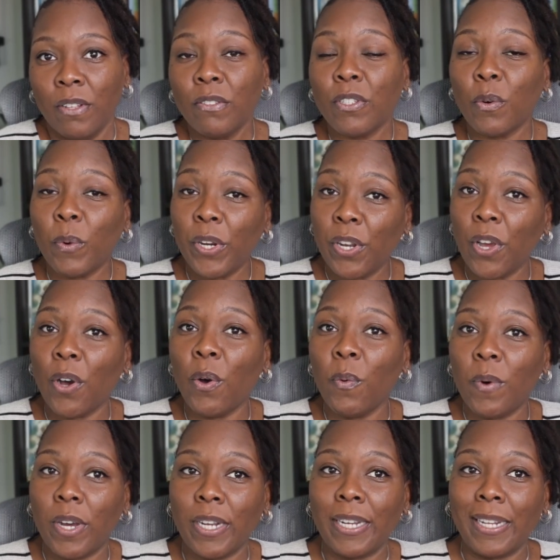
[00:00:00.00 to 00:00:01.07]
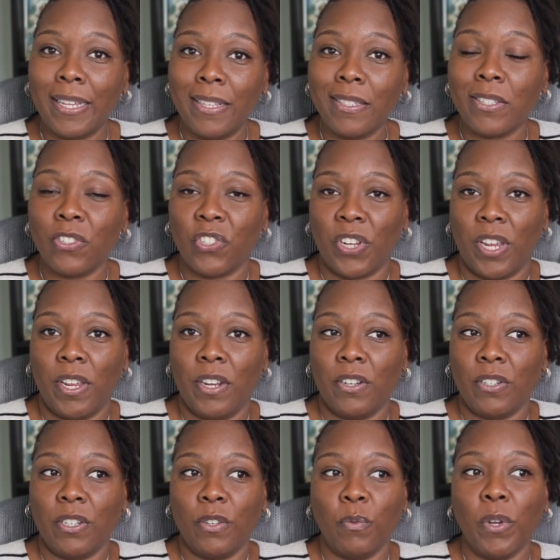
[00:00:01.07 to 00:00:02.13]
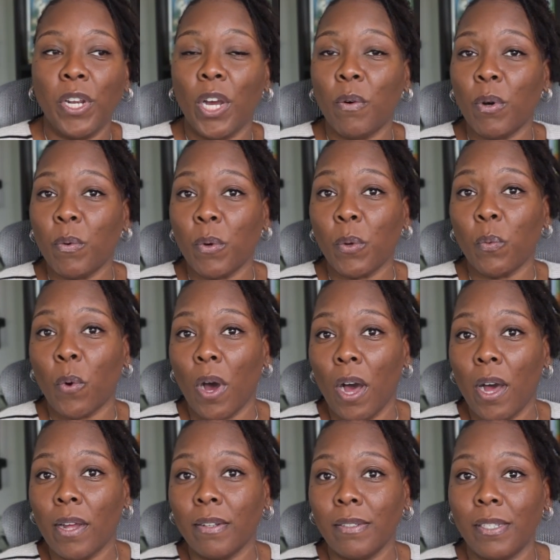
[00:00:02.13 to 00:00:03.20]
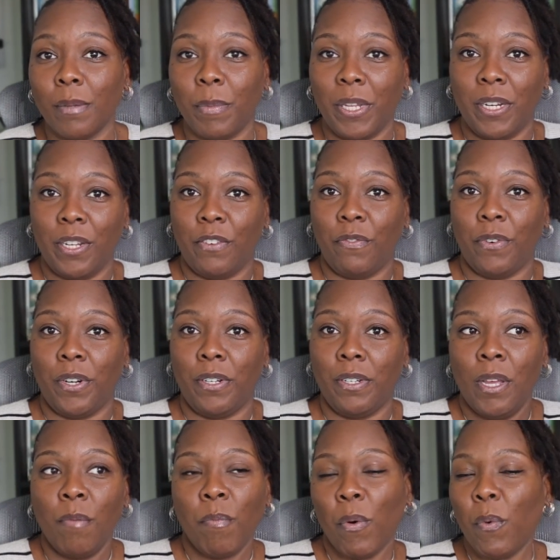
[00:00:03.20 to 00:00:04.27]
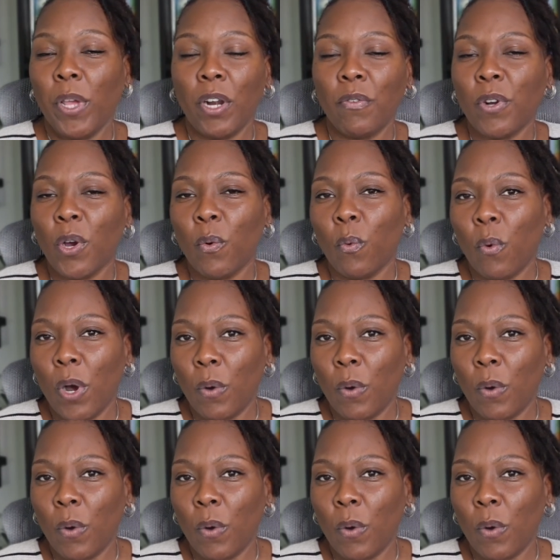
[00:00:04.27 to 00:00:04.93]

So we know what needs to change. We know what we want to be different, but we don't know what